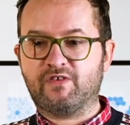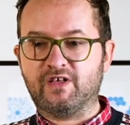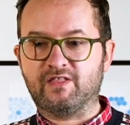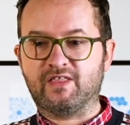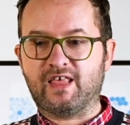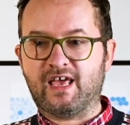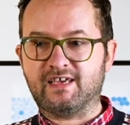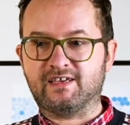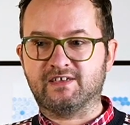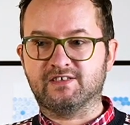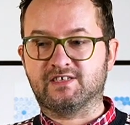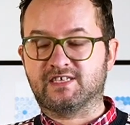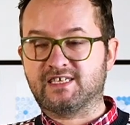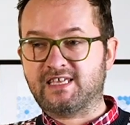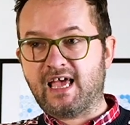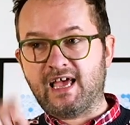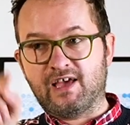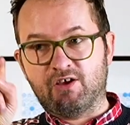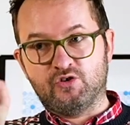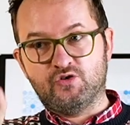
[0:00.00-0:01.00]
feel they can
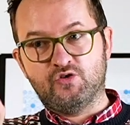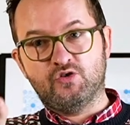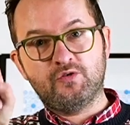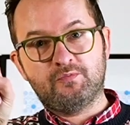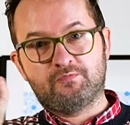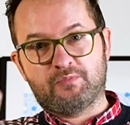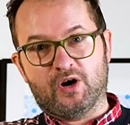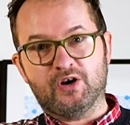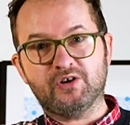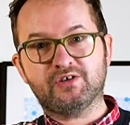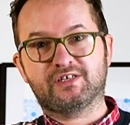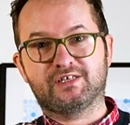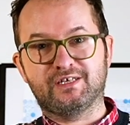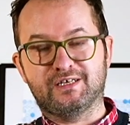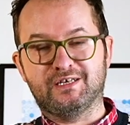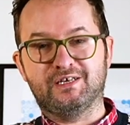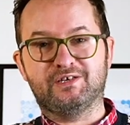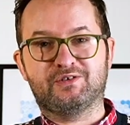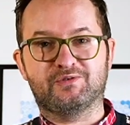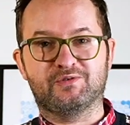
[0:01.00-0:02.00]
say, you personally
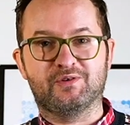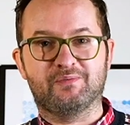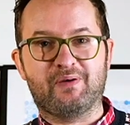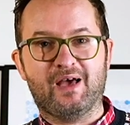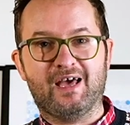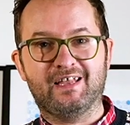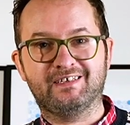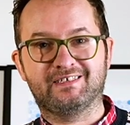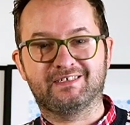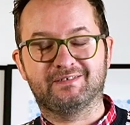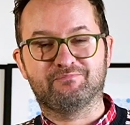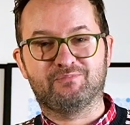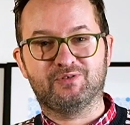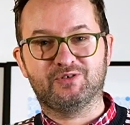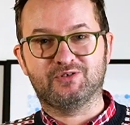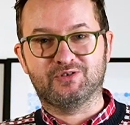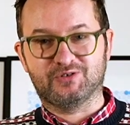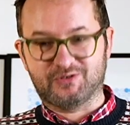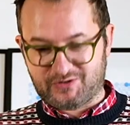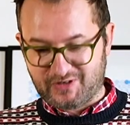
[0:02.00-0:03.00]
need to repent and put
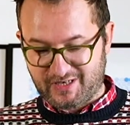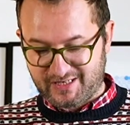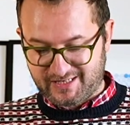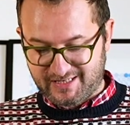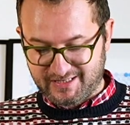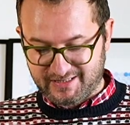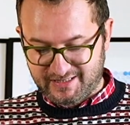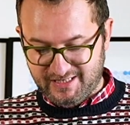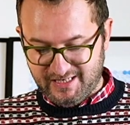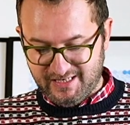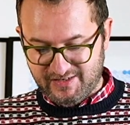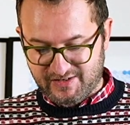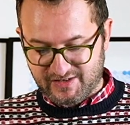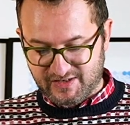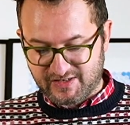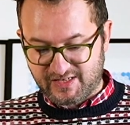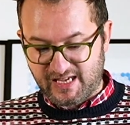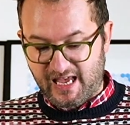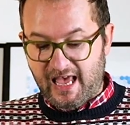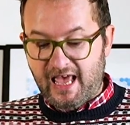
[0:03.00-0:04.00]
your trust in
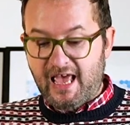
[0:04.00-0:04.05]
Jesus,